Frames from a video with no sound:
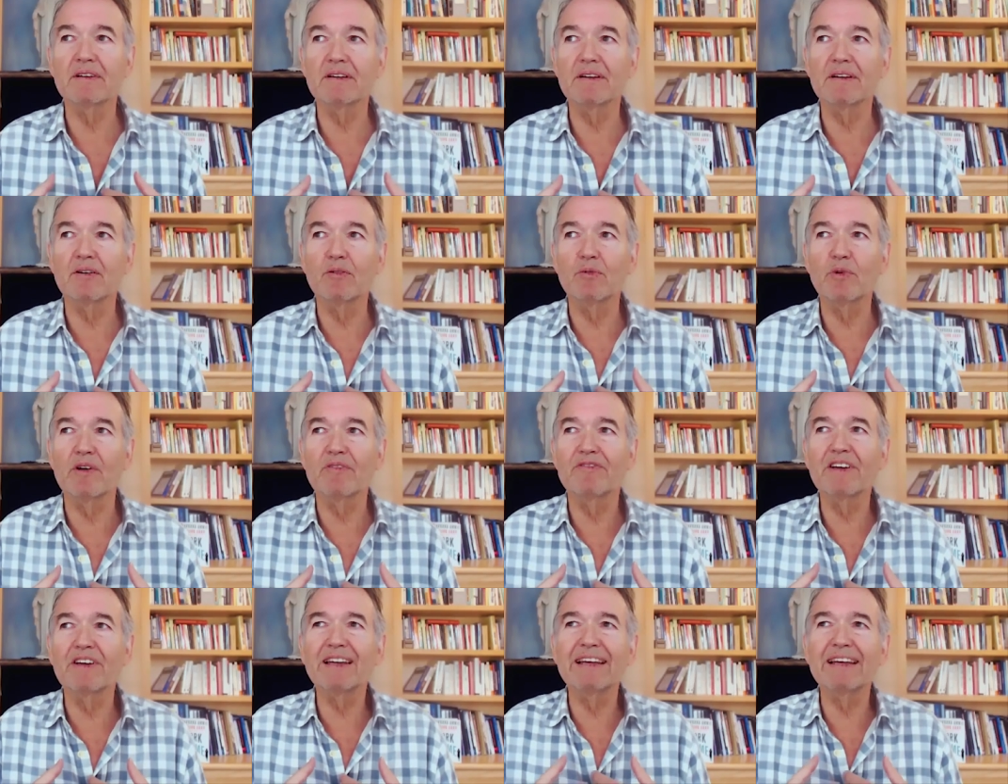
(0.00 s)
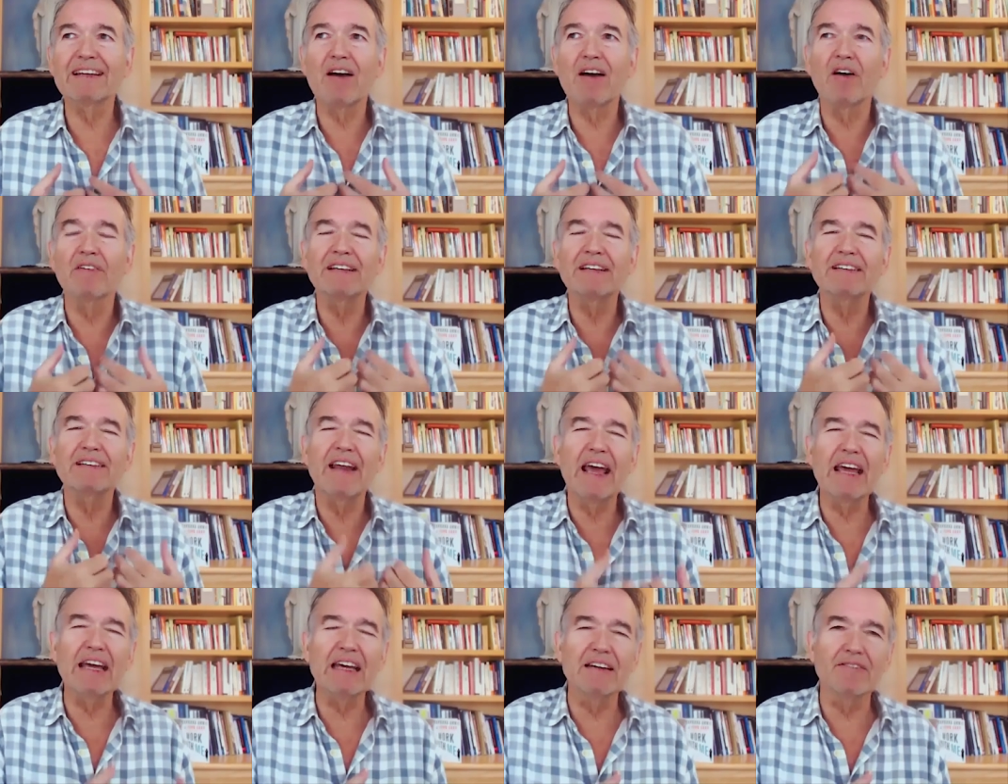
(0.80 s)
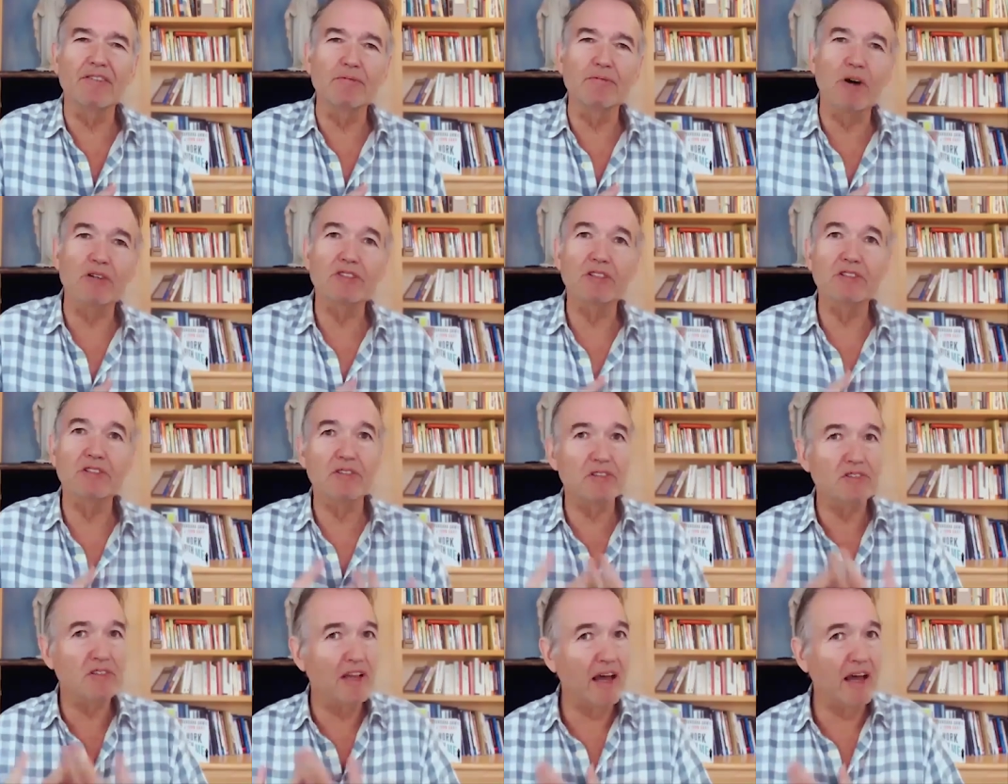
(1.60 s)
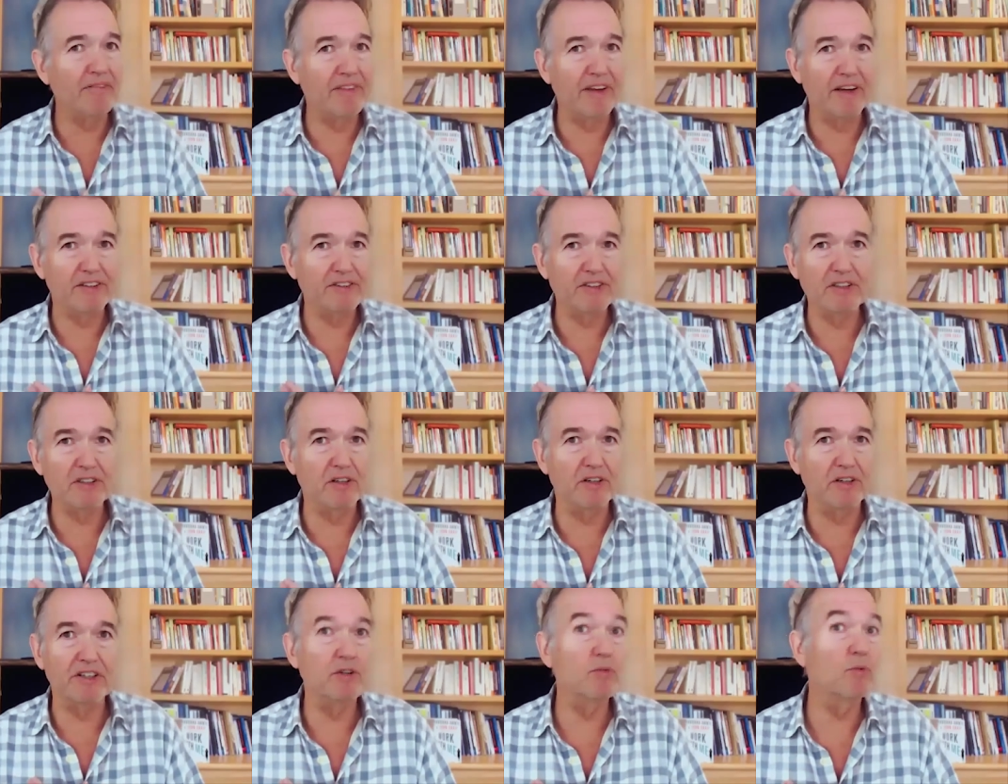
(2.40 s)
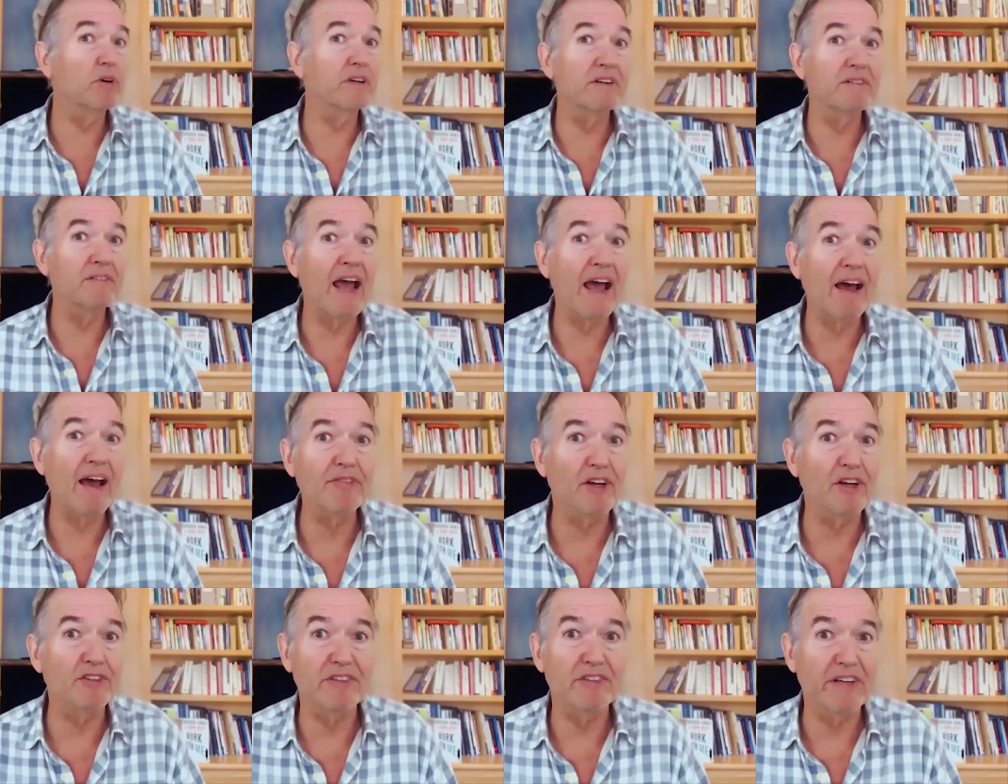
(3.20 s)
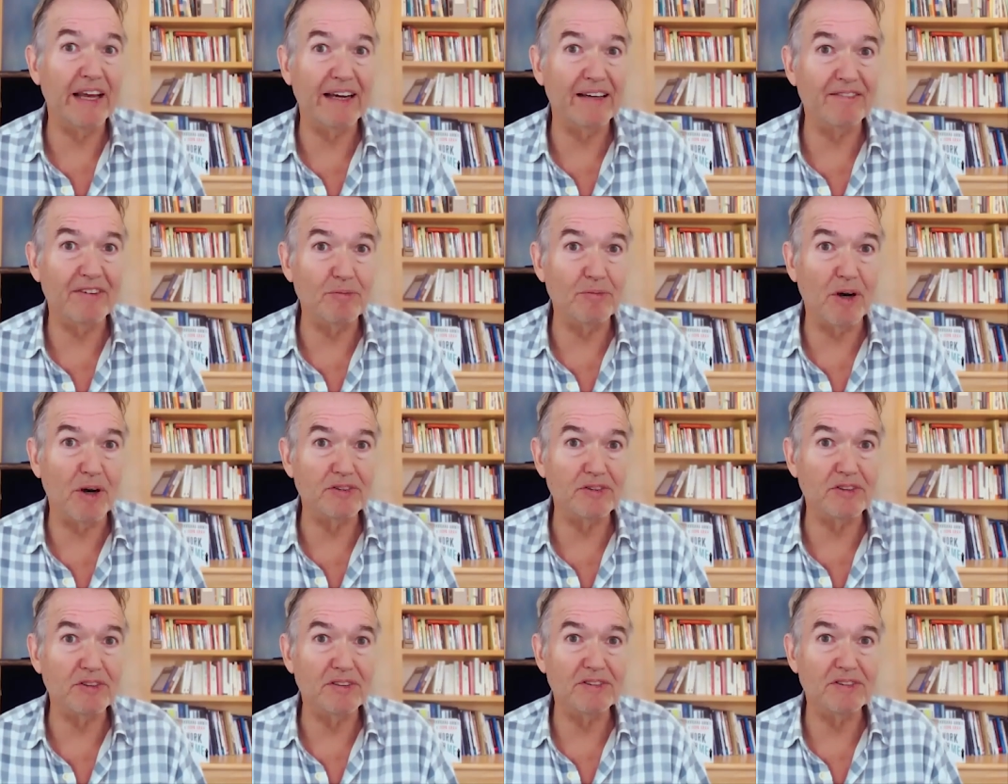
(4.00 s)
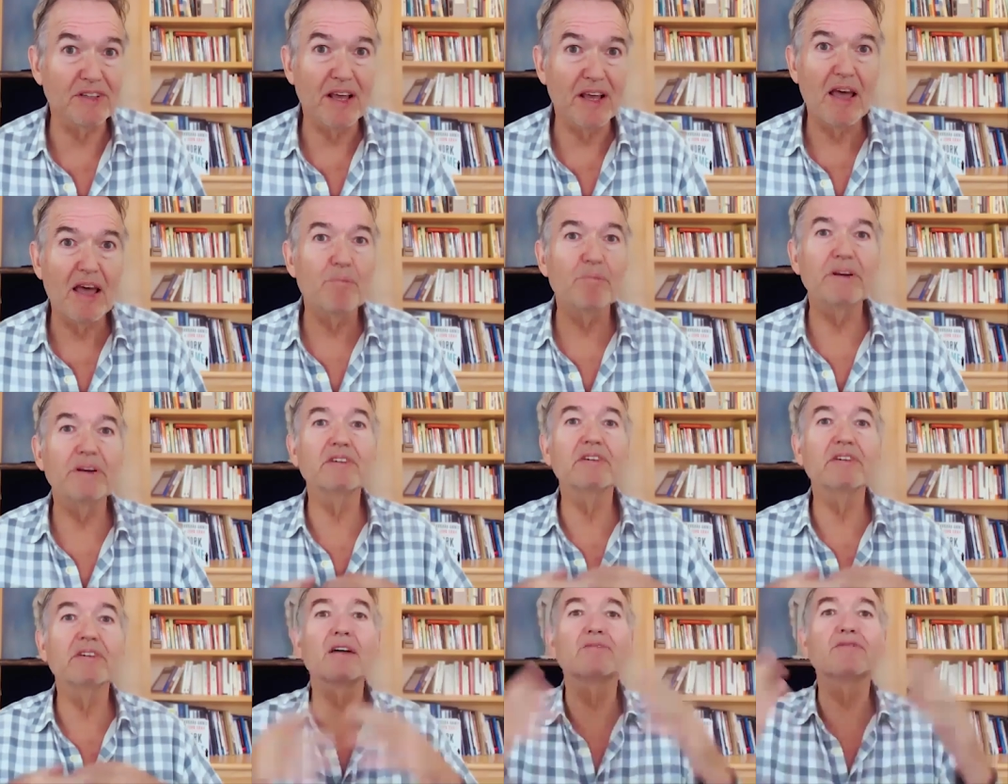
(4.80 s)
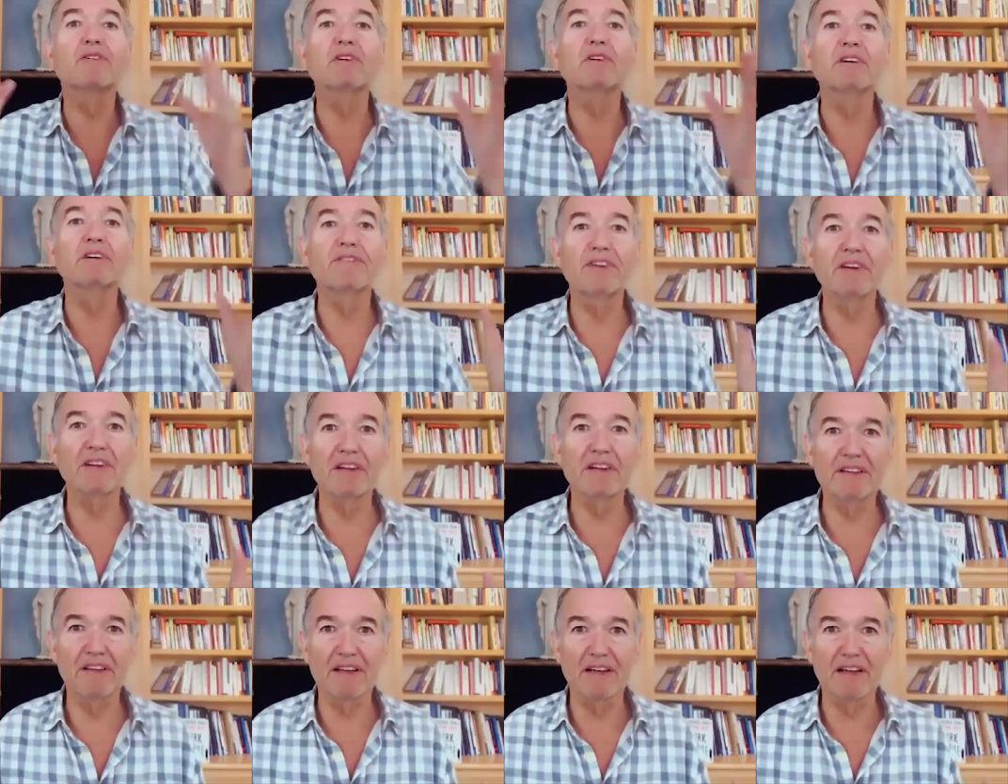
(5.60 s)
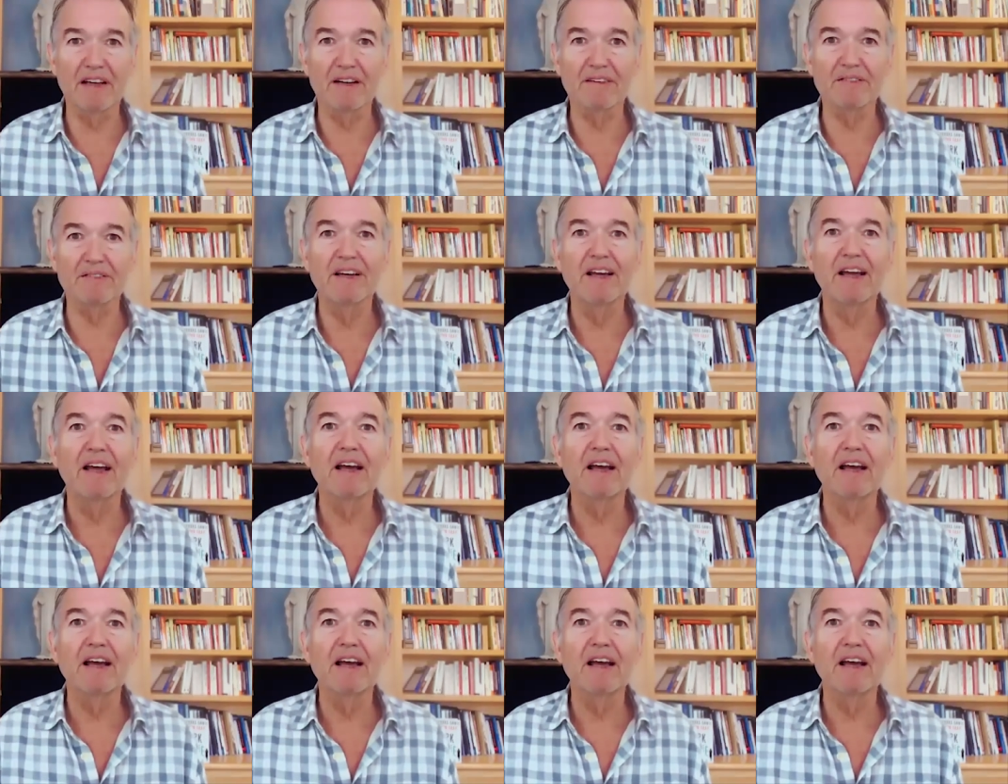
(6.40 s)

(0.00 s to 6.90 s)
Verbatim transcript: we're feeling all these negative emotions there's love there too or you wouldn't have those negative emotions but you're not fully feeling the love